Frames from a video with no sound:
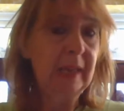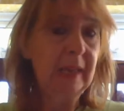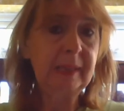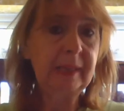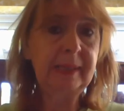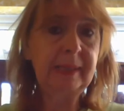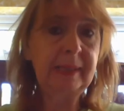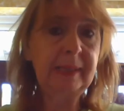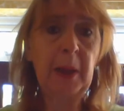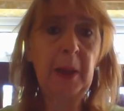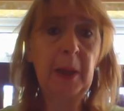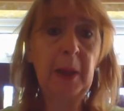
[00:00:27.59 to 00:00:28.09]

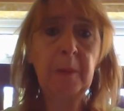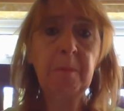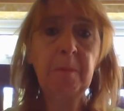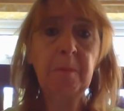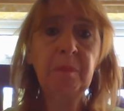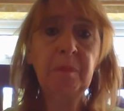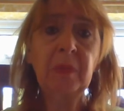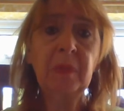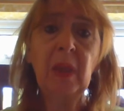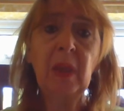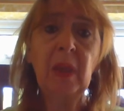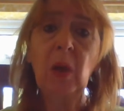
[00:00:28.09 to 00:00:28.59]
So
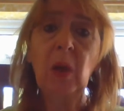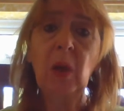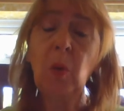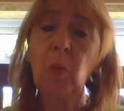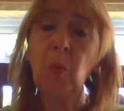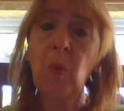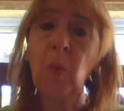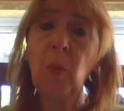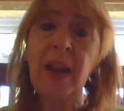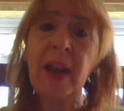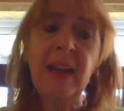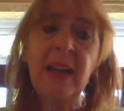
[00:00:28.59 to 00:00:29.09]

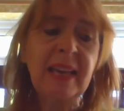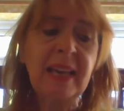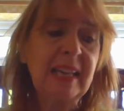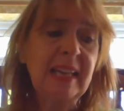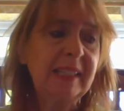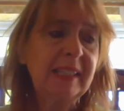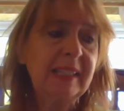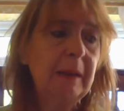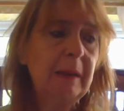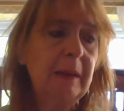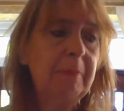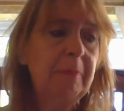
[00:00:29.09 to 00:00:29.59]
when I
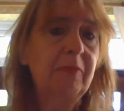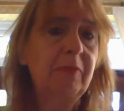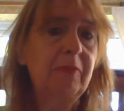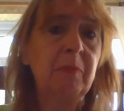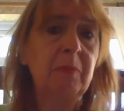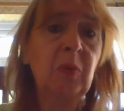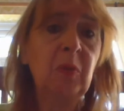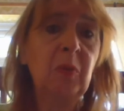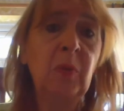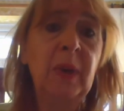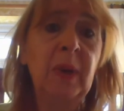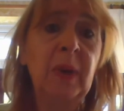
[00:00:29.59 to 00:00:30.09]
get up of a
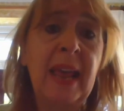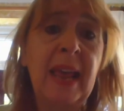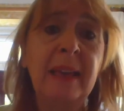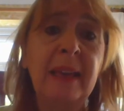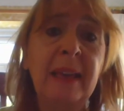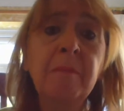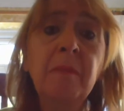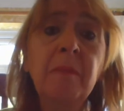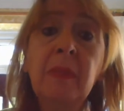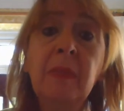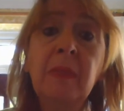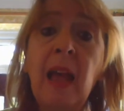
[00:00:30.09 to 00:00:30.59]

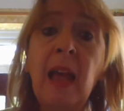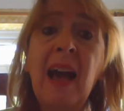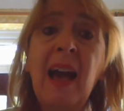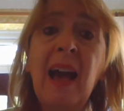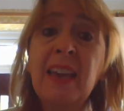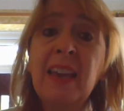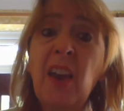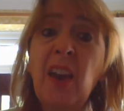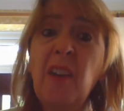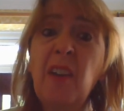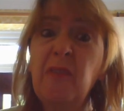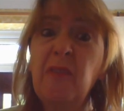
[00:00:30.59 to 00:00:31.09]
morning, I
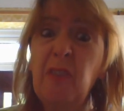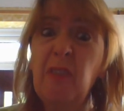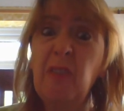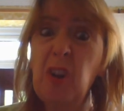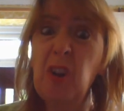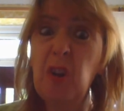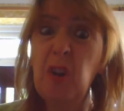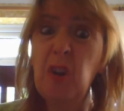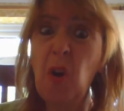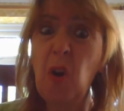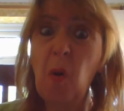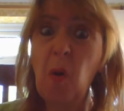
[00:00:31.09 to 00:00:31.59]
go for a
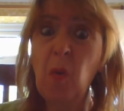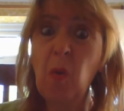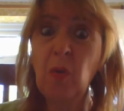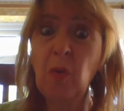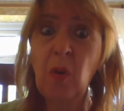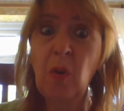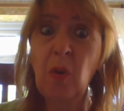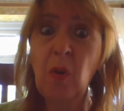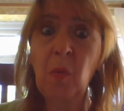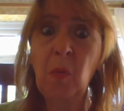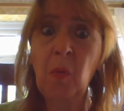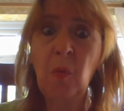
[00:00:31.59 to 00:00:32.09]

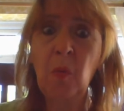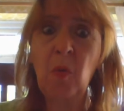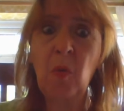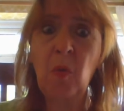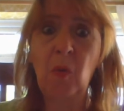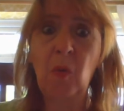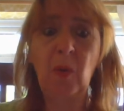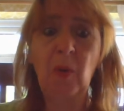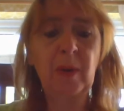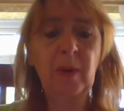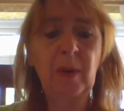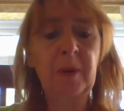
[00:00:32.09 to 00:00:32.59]
long
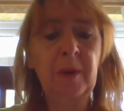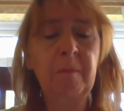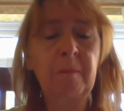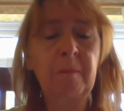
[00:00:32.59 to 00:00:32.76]
walk.